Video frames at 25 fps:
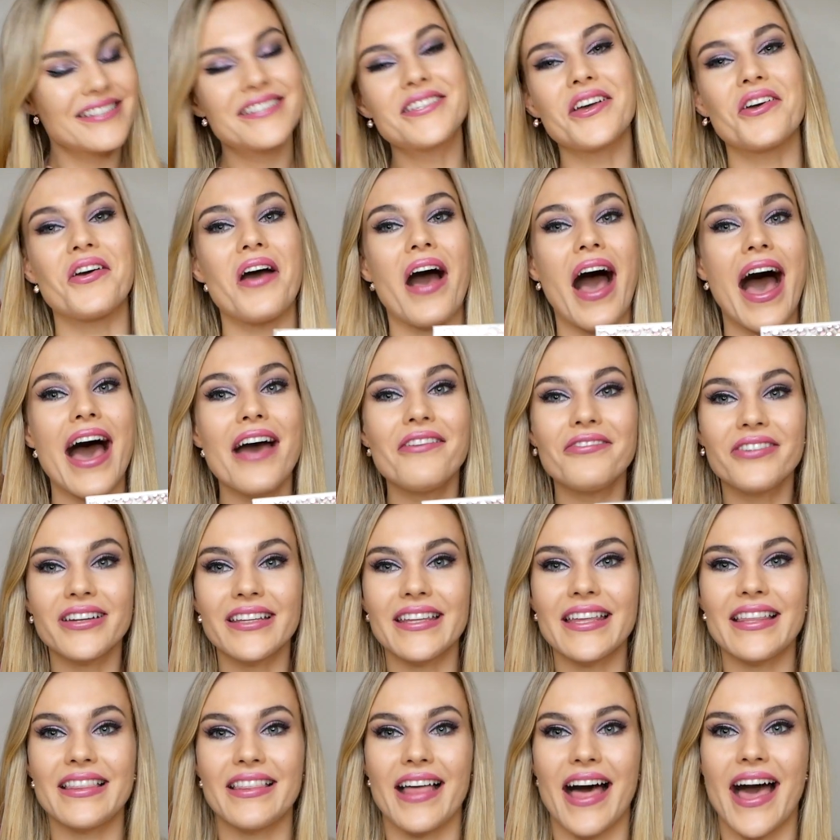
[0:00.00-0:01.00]
So I
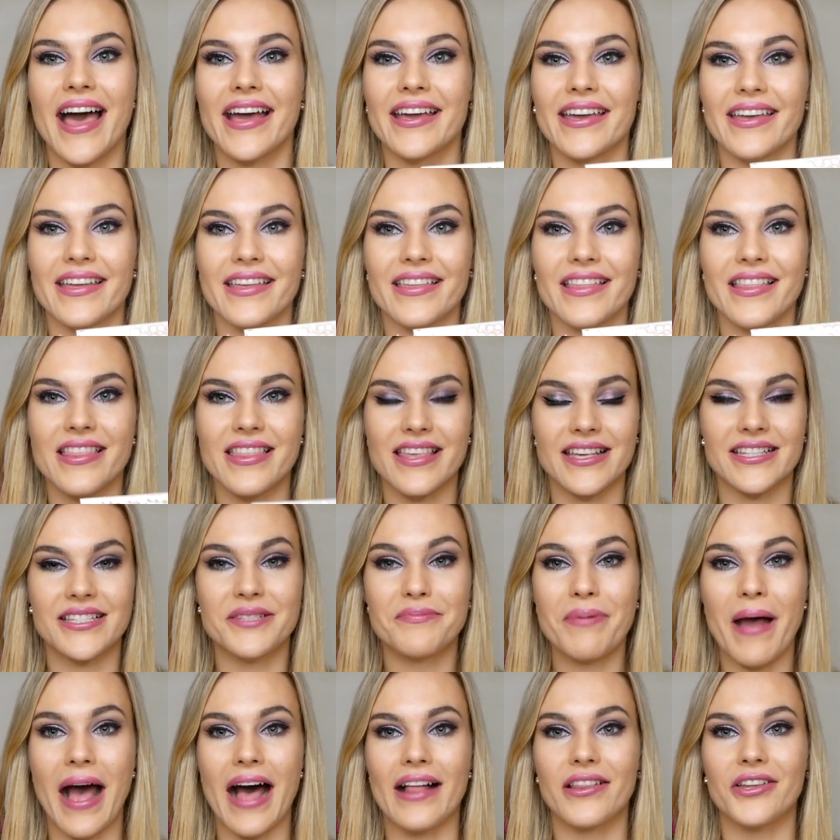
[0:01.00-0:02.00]
really like
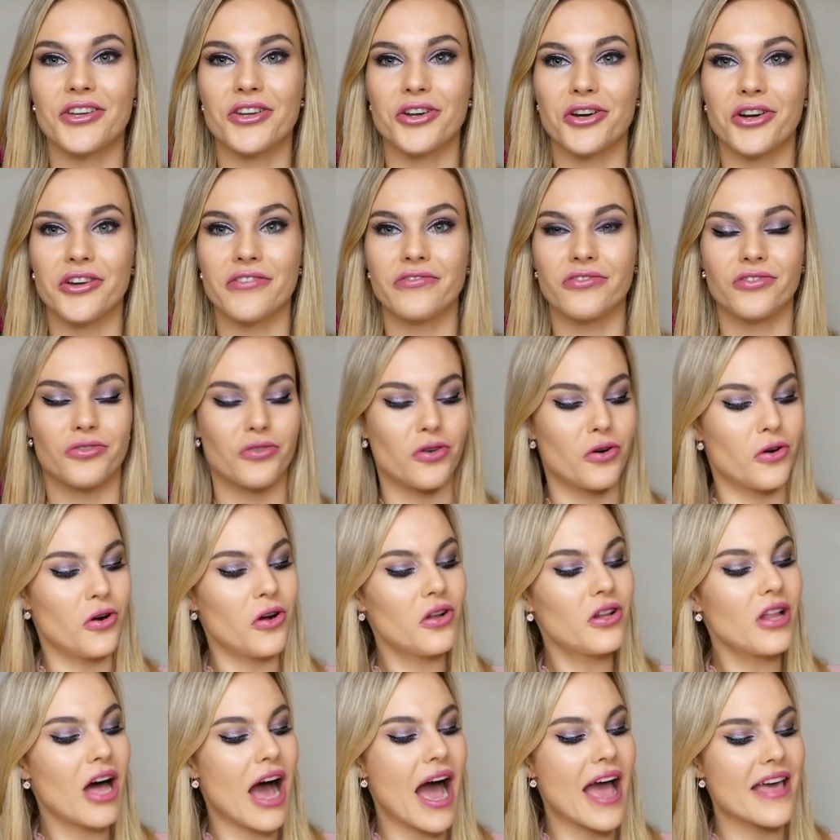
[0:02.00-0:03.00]
this palette
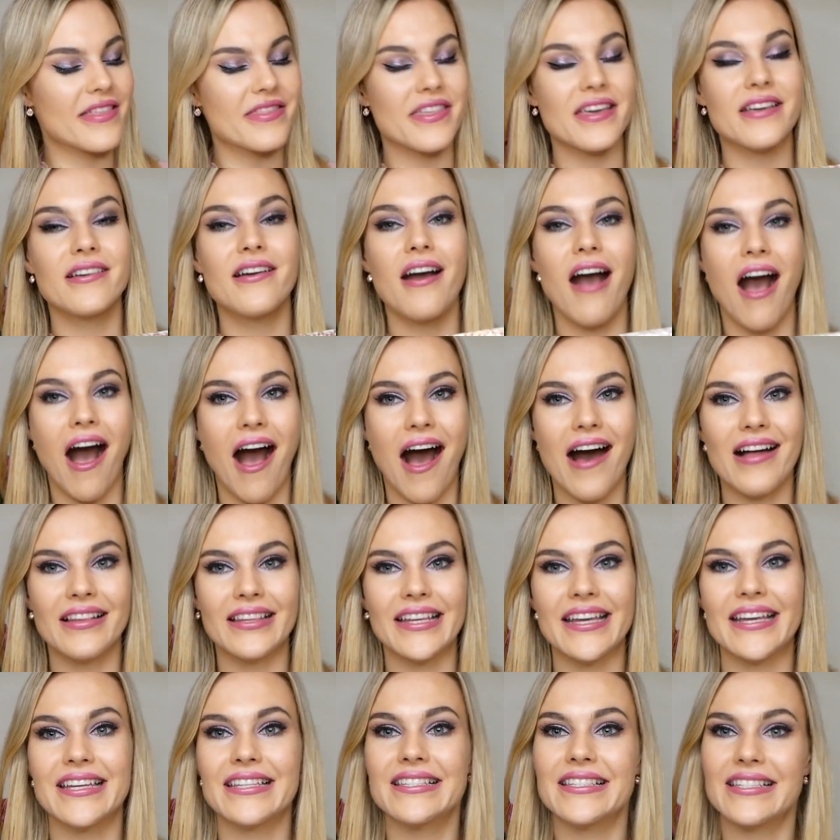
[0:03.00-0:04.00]
overall. I think
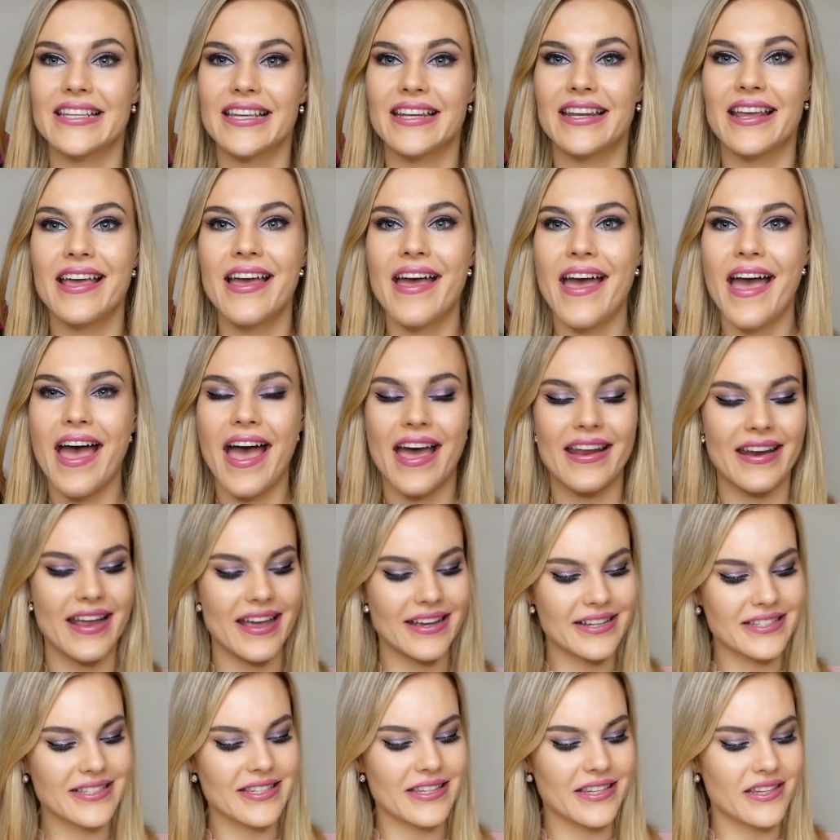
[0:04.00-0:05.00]
Carli did an
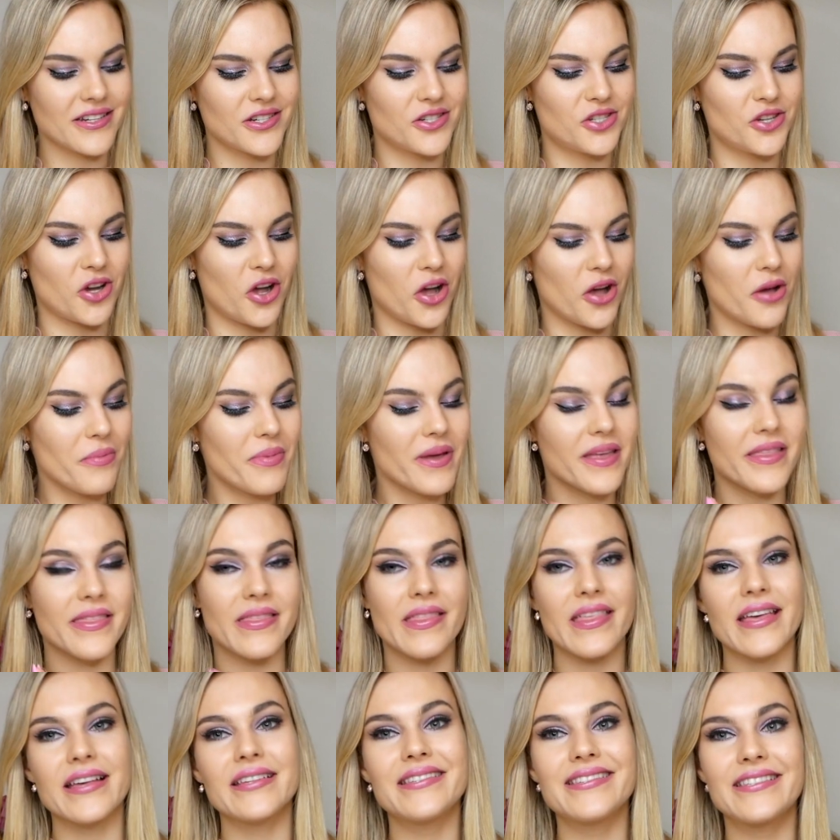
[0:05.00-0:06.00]
excellent job.
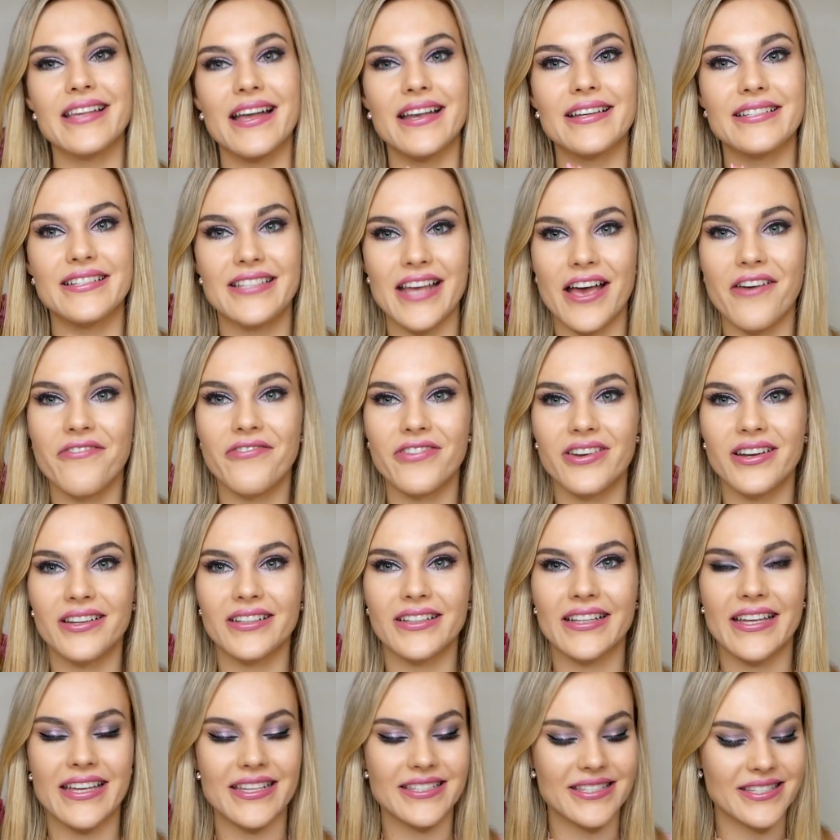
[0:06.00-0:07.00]
This
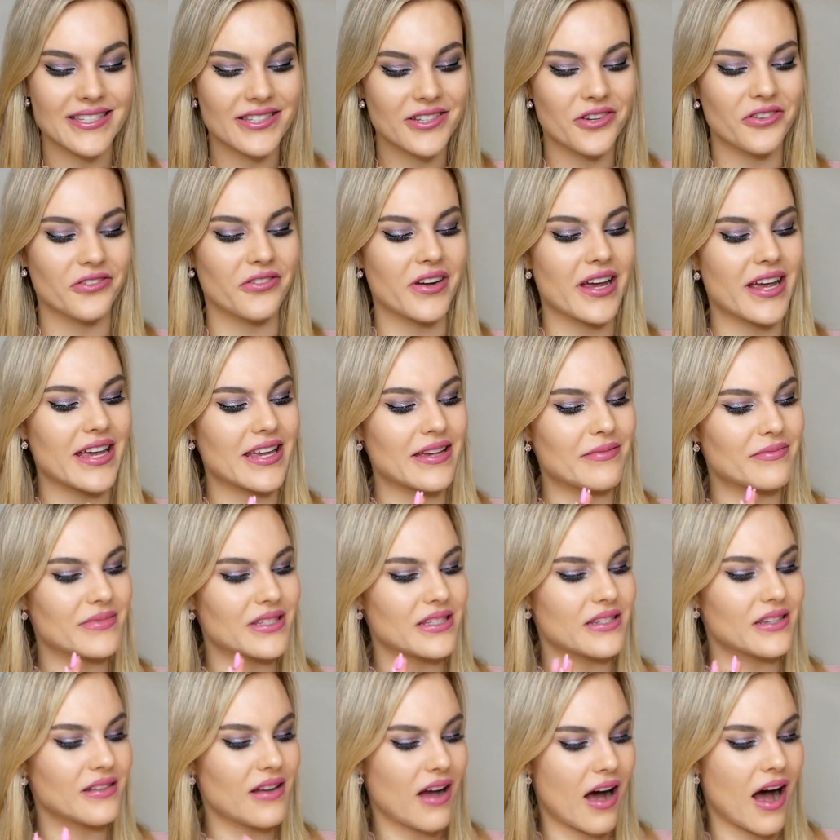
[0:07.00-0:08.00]
definitely
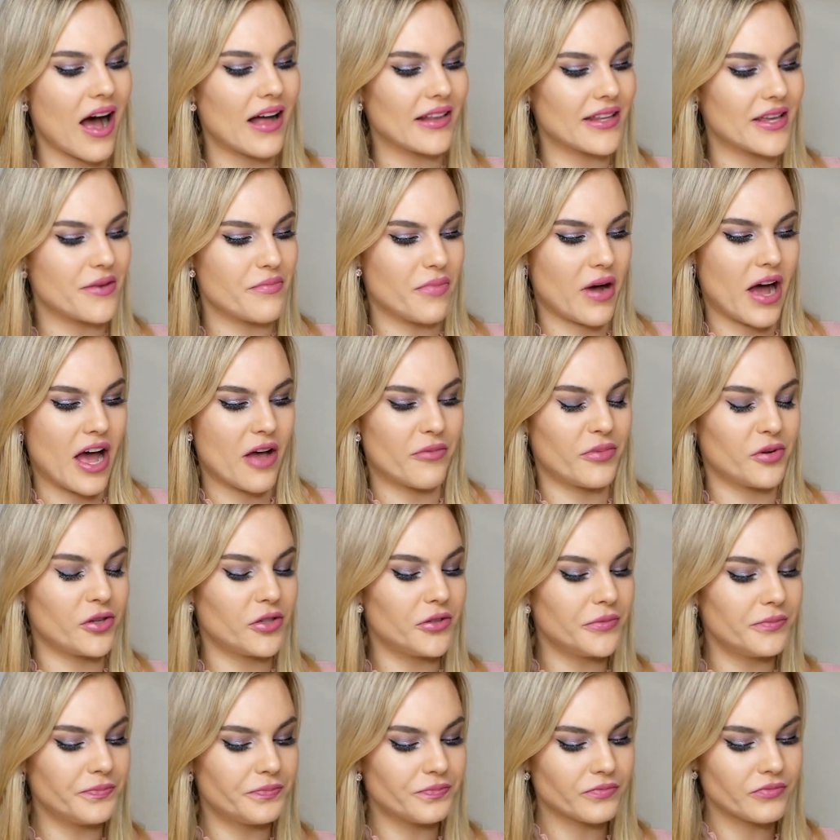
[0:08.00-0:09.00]
screams Carli
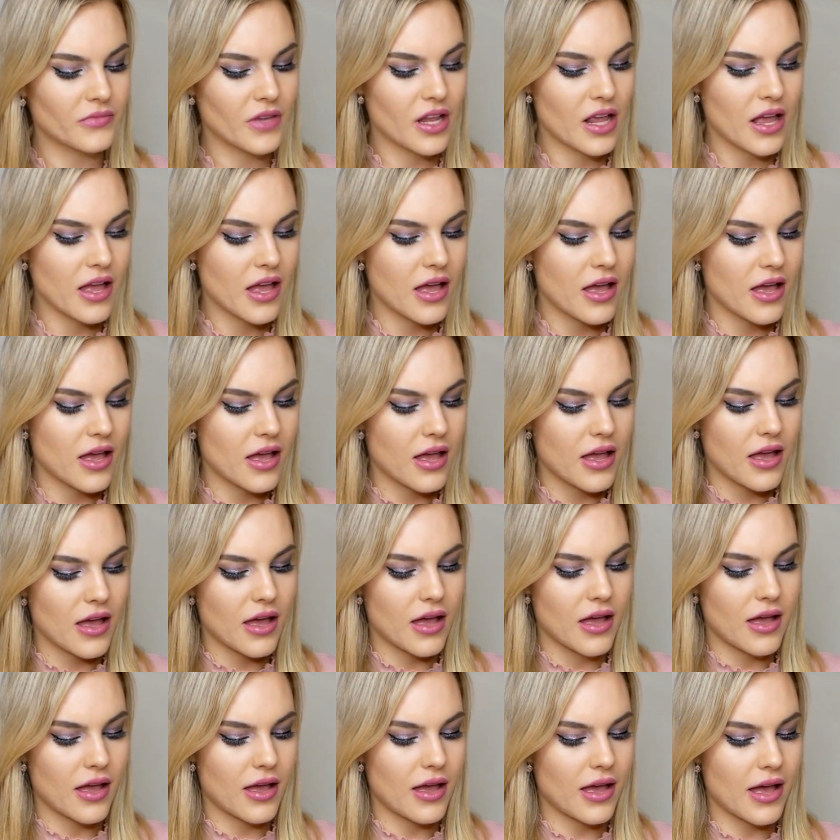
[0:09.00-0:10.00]
Bybel,
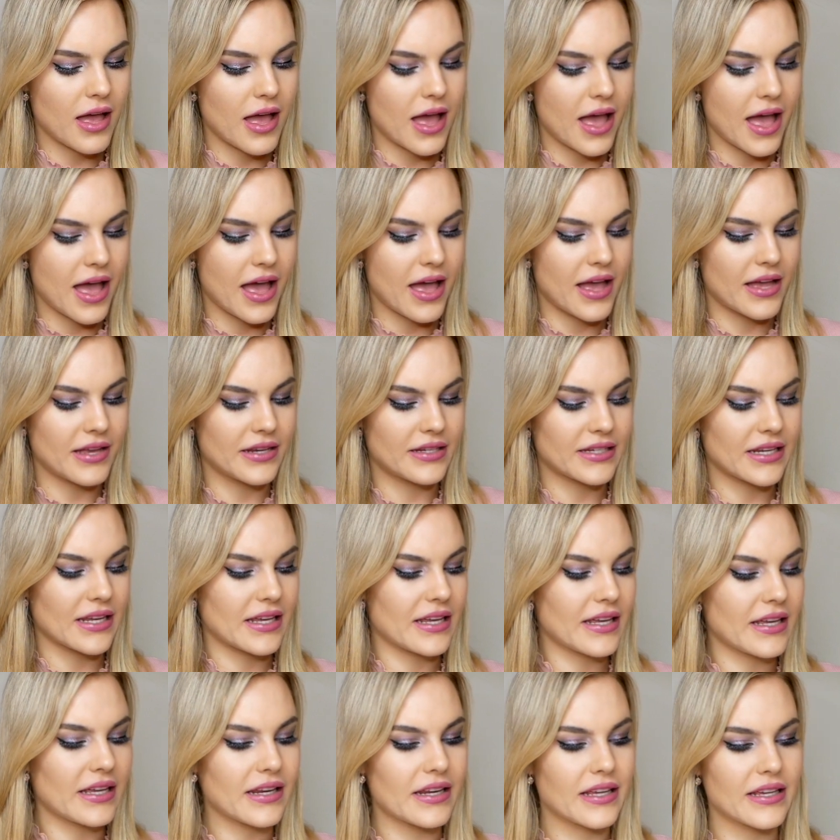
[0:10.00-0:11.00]
and
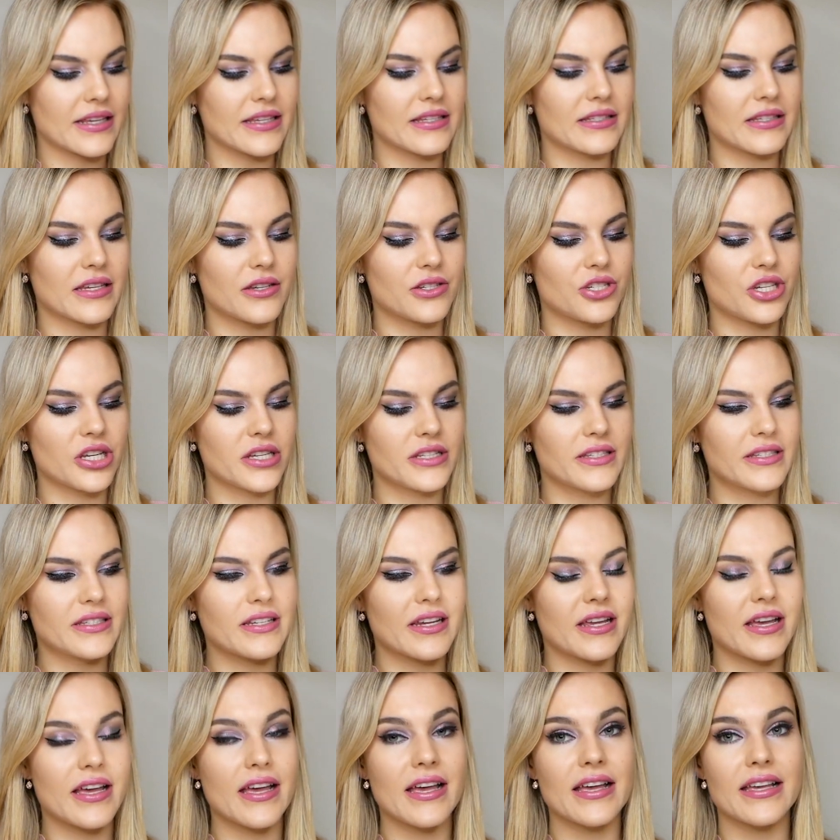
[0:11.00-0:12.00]
it is
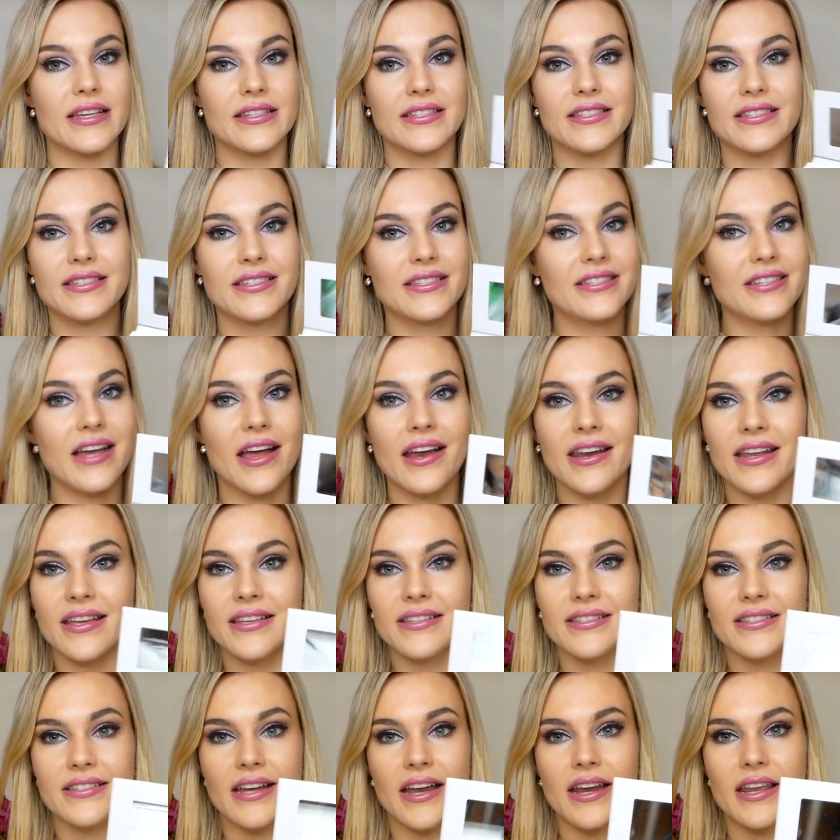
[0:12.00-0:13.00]
just a
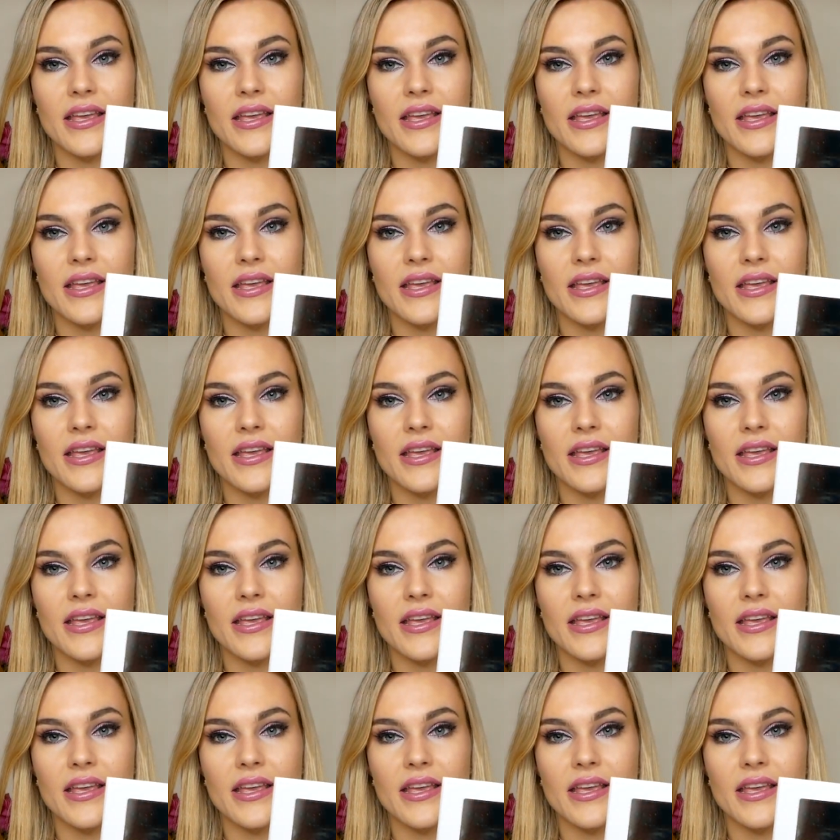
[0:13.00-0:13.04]
stunning